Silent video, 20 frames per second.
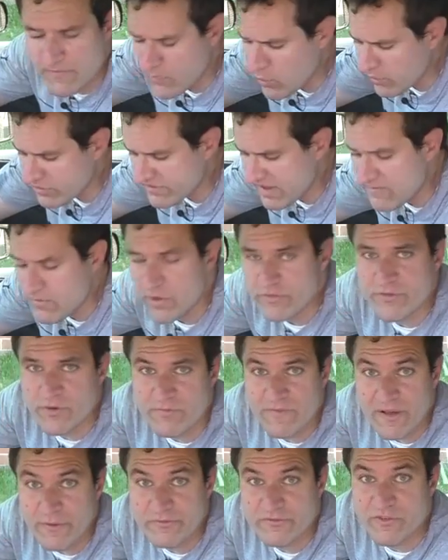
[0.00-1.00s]
Of course, I've
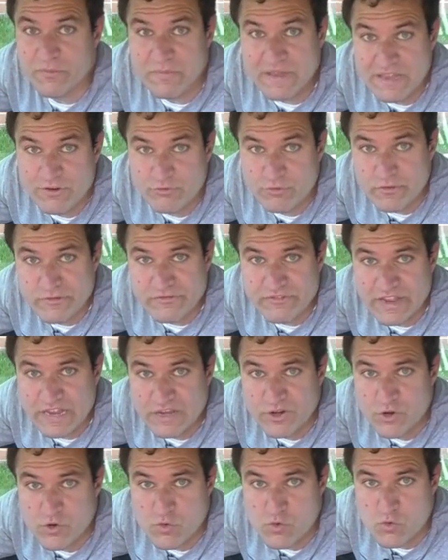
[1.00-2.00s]
also found some
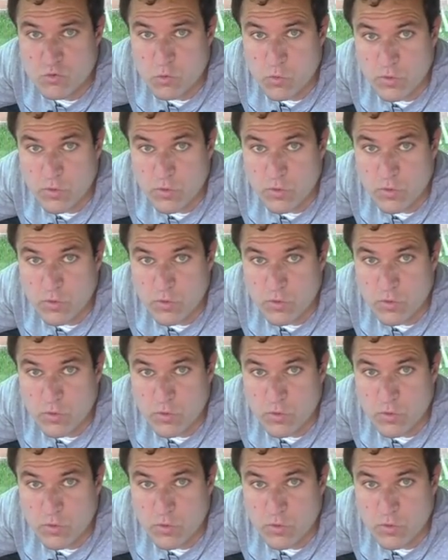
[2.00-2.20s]
interesting new